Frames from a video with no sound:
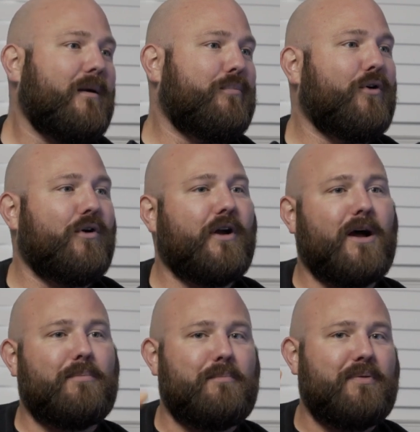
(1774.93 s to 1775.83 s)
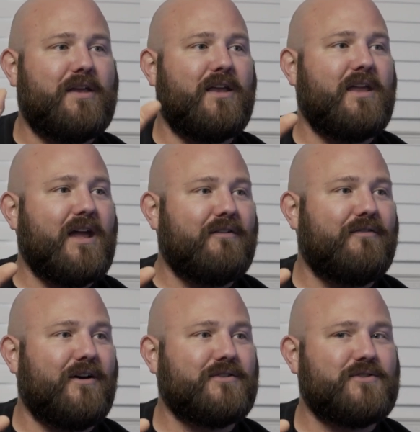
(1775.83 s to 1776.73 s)
pulling up a
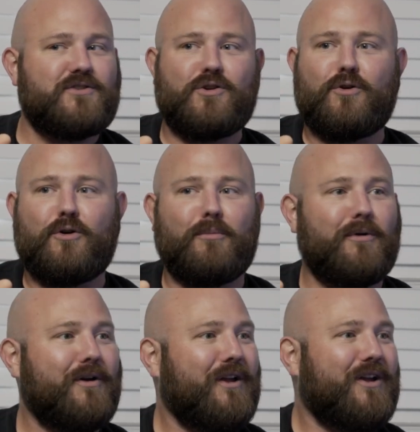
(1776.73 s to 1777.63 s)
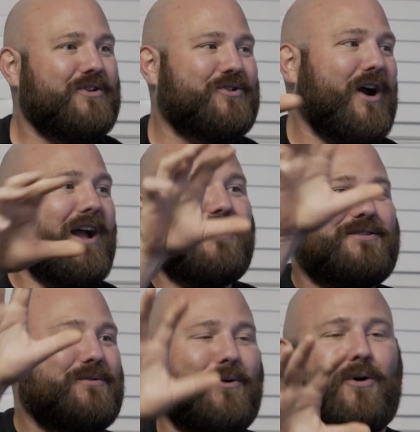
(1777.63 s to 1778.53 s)
PDF on Zoom, trying
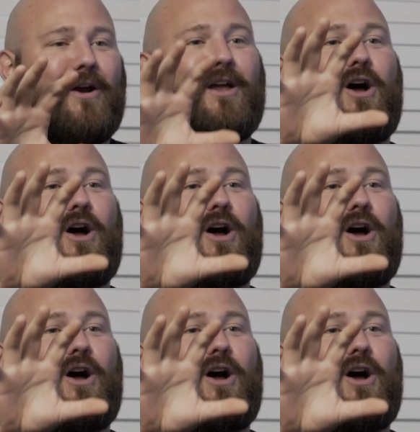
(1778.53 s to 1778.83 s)
to orient,